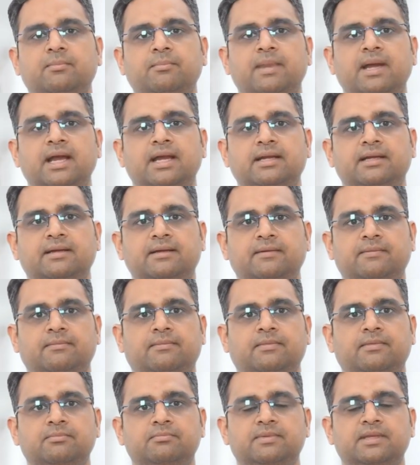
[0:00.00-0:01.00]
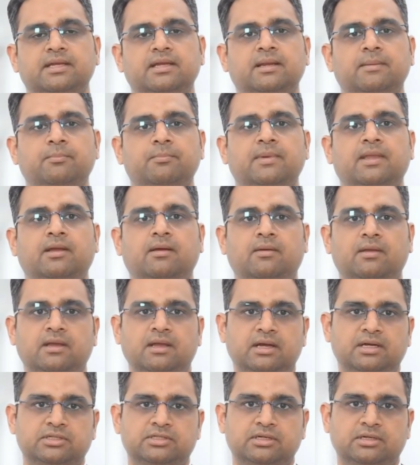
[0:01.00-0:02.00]
back with a pillow
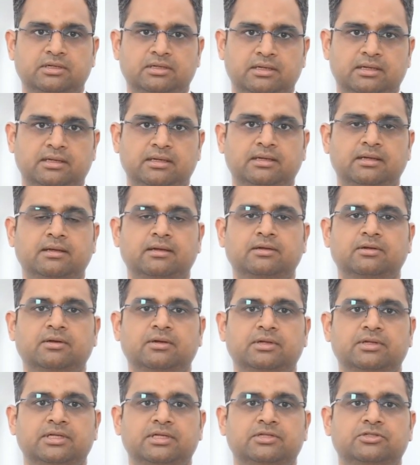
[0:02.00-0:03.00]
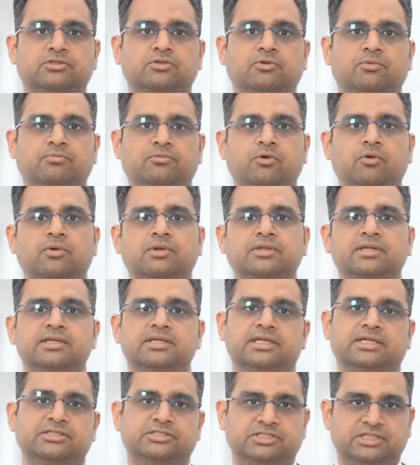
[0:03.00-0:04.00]
under your knees to fold the
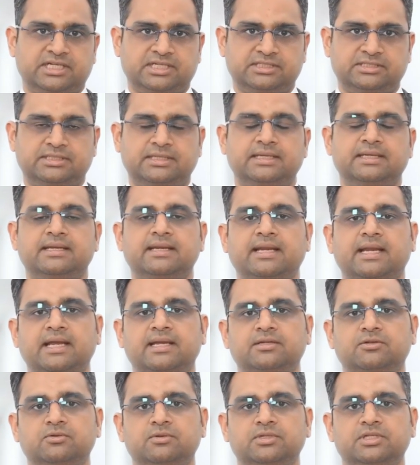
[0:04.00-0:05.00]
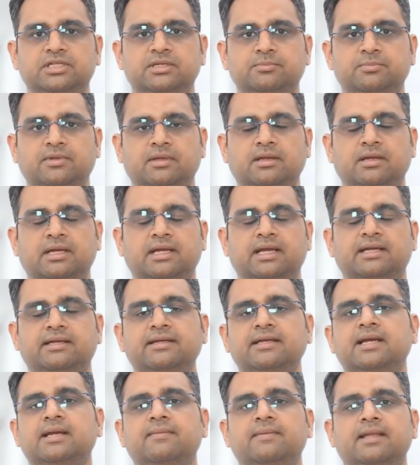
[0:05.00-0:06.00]
knees slightly and to keep your
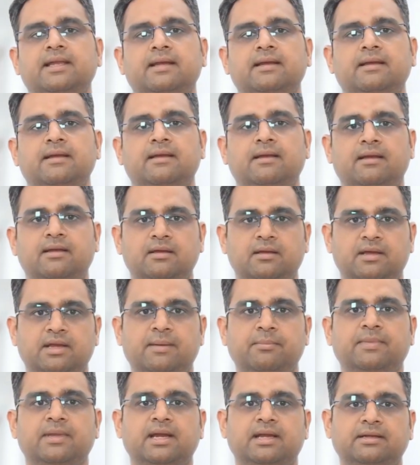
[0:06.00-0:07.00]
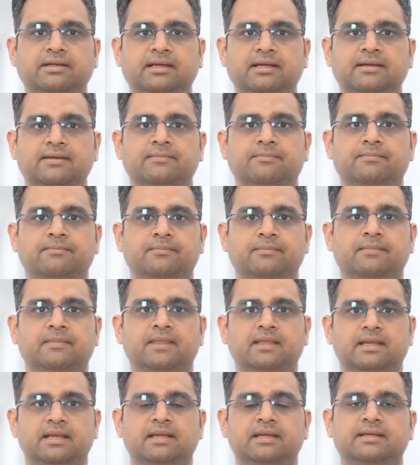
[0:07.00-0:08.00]
legs away or abducted.
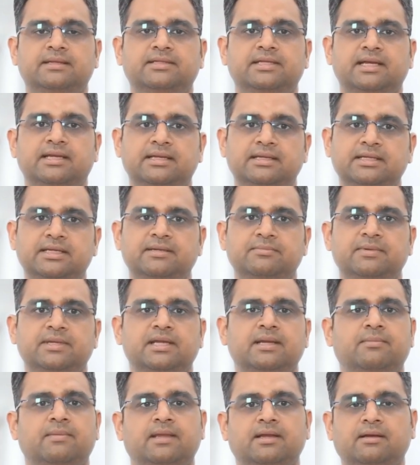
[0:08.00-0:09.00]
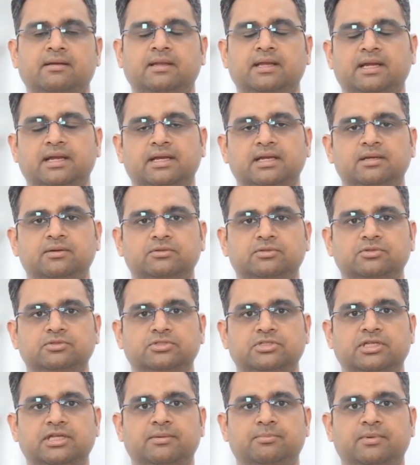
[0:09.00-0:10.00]
Secondly, whenever you are allowed to
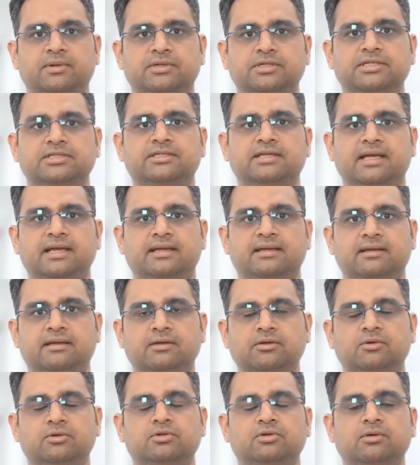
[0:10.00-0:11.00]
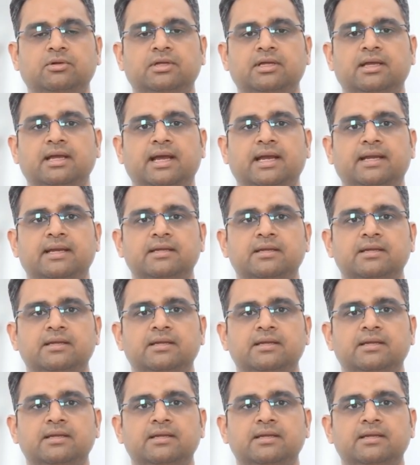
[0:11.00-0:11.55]
sleep on the side, you should lie